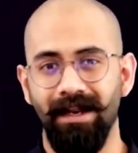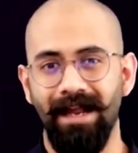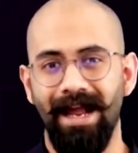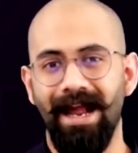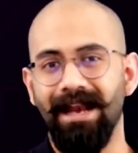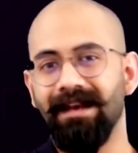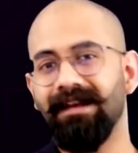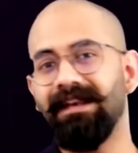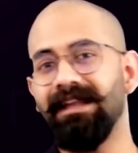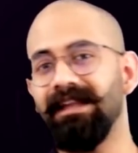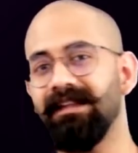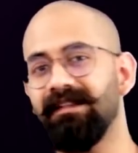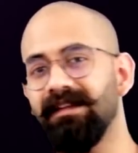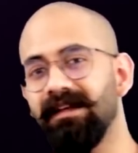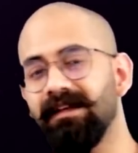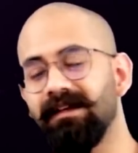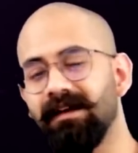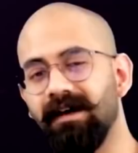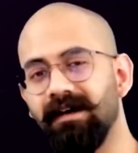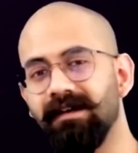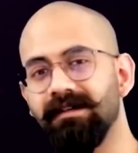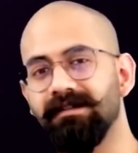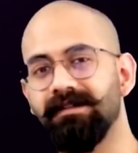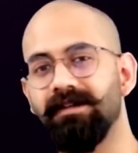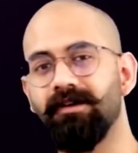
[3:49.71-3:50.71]
and d
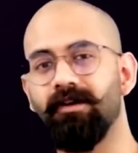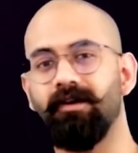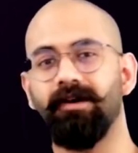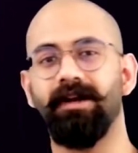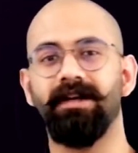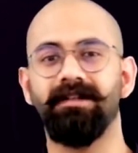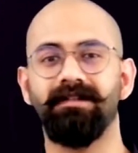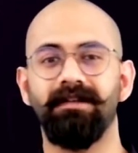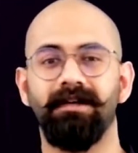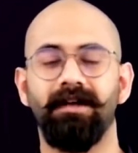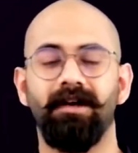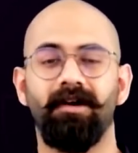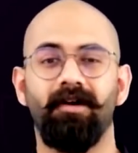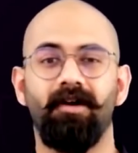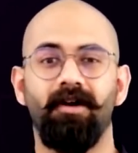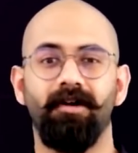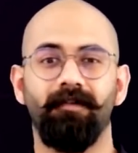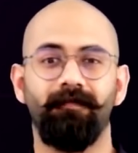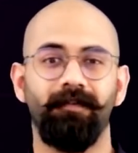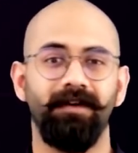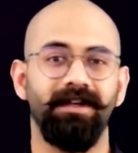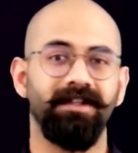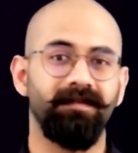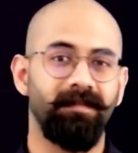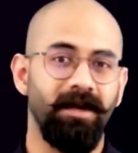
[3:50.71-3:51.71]
theta is the rotational
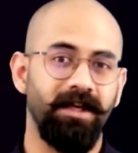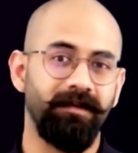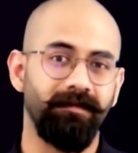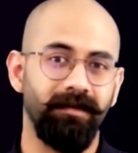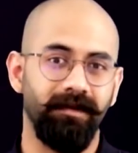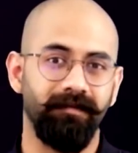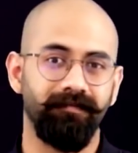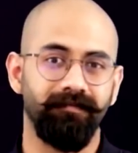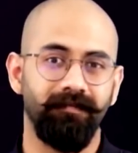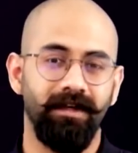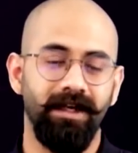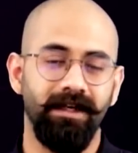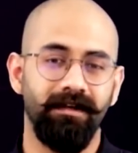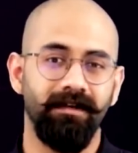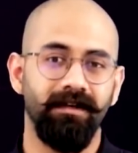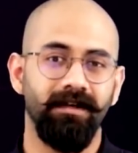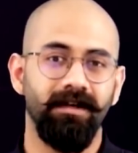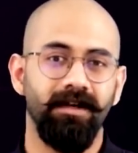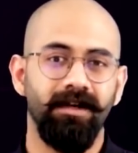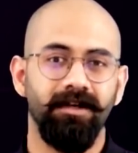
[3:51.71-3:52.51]
analog for displacement. Right.